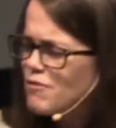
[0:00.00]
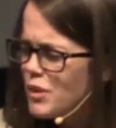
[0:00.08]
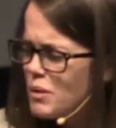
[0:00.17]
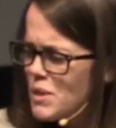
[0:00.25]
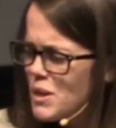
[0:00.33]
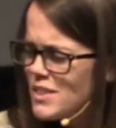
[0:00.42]

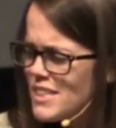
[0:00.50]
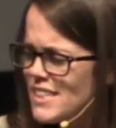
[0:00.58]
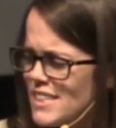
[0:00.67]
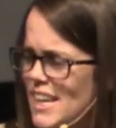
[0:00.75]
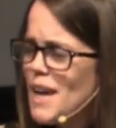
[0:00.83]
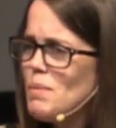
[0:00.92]
get from you
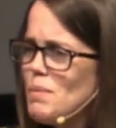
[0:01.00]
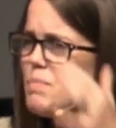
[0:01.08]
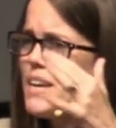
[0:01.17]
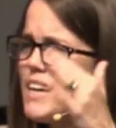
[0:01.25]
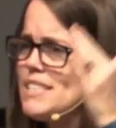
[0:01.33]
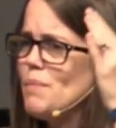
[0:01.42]
today,
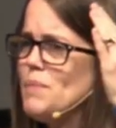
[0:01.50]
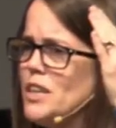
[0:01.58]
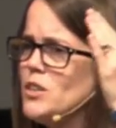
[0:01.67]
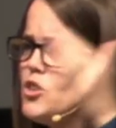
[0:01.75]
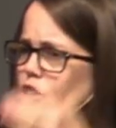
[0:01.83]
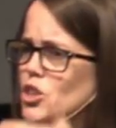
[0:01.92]
but because I'm
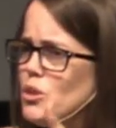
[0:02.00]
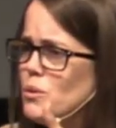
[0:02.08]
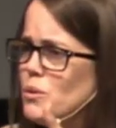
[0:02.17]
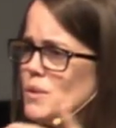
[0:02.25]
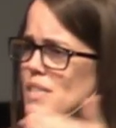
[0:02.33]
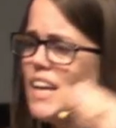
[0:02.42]
going to
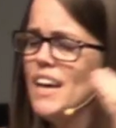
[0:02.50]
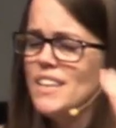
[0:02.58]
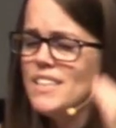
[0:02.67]
choose